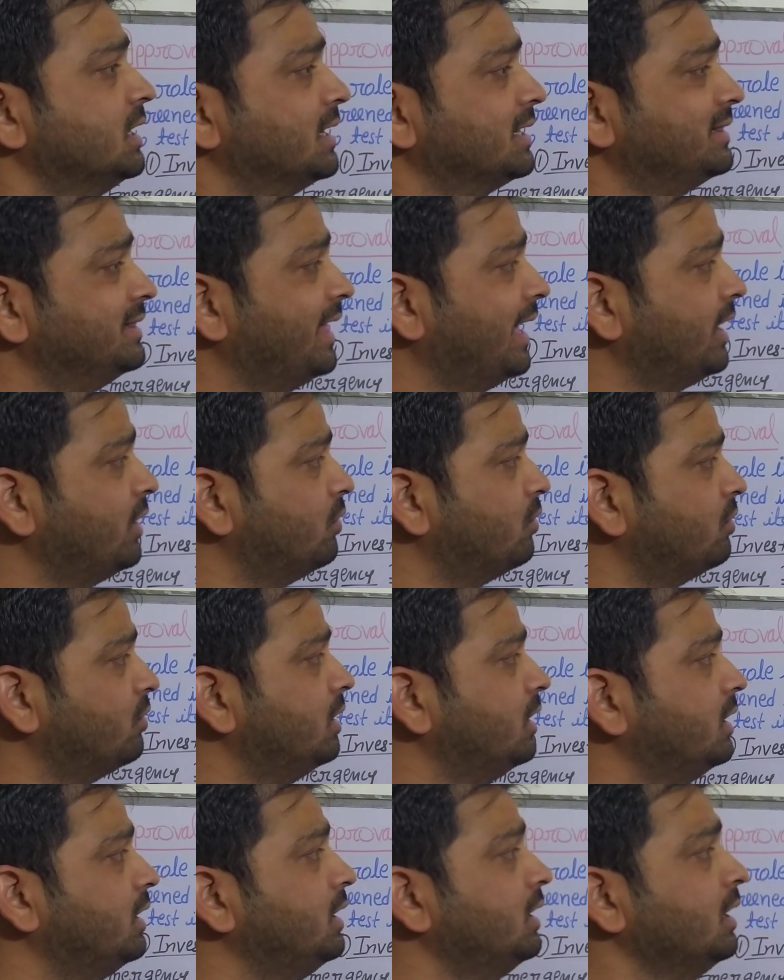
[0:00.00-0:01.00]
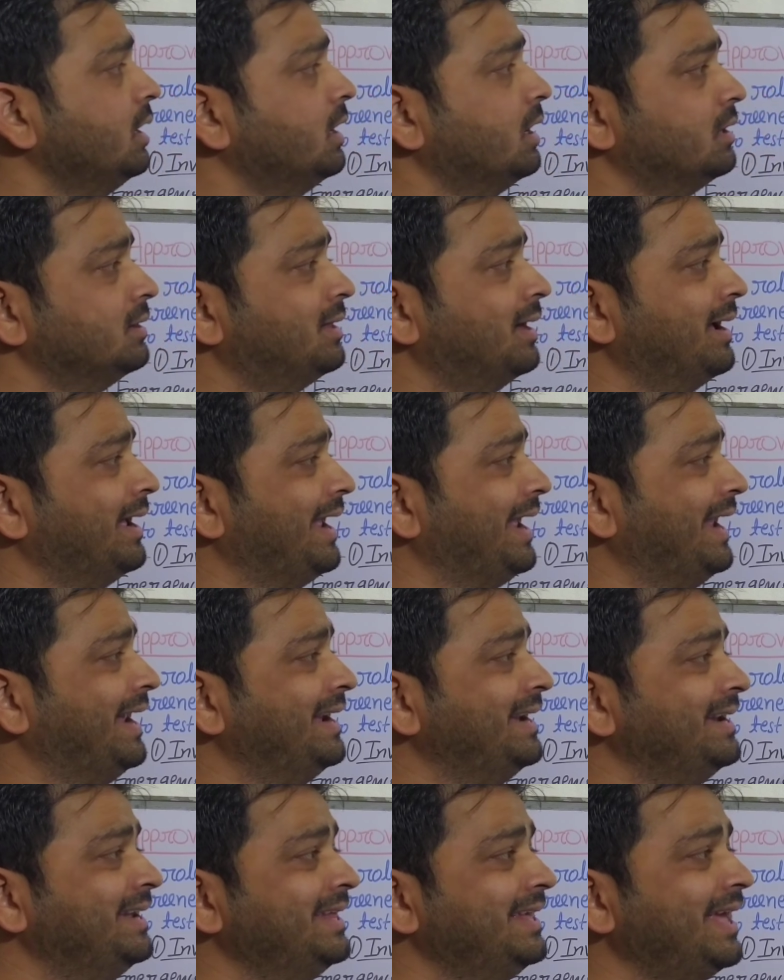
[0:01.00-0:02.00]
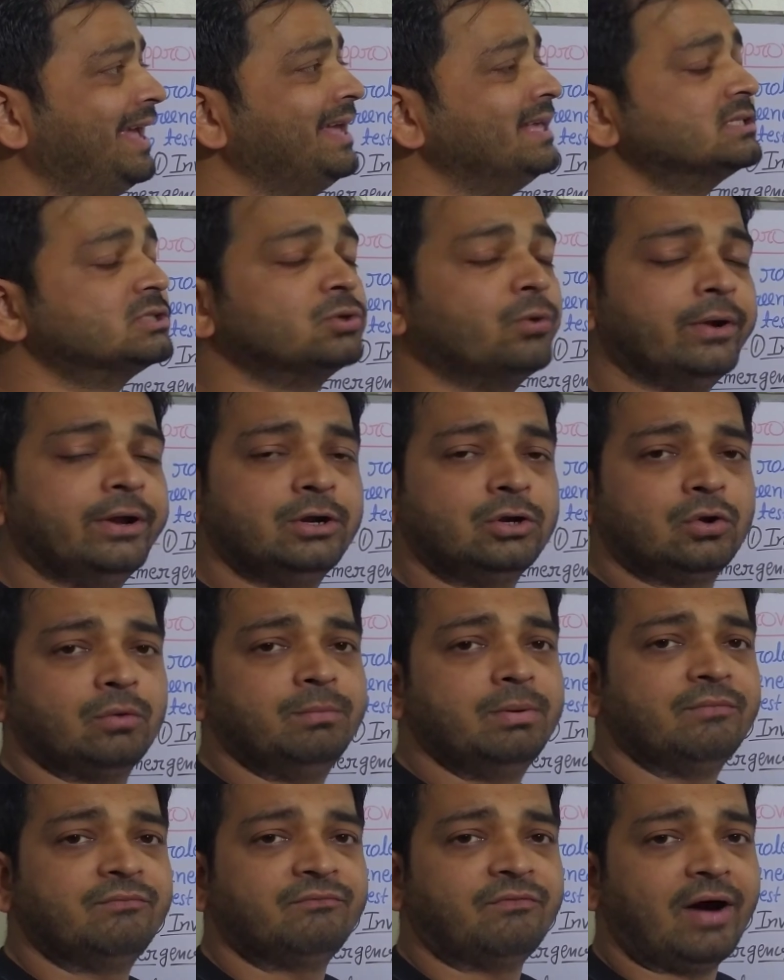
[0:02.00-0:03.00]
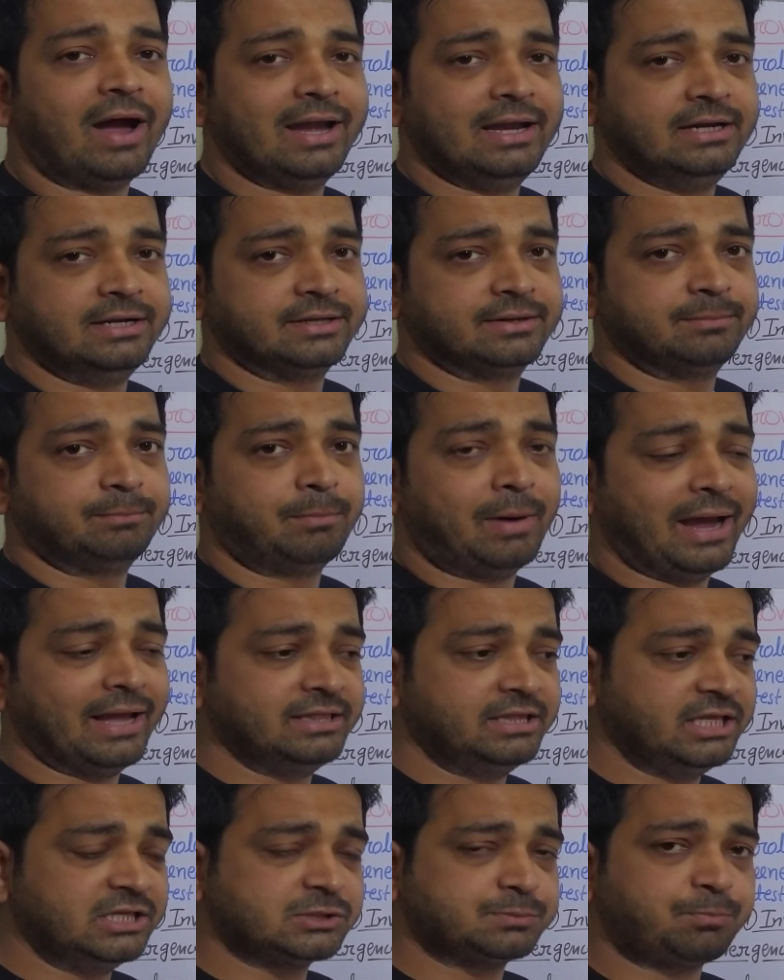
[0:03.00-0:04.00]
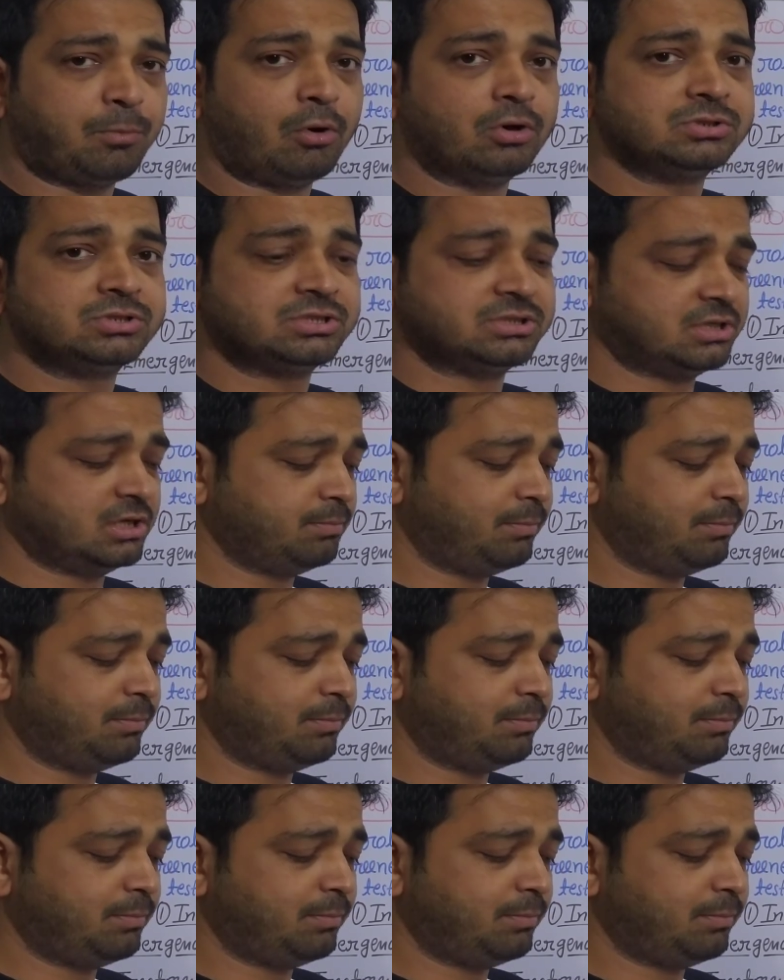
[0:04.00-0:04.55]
then only the NDA is going to be filed by the sponsor,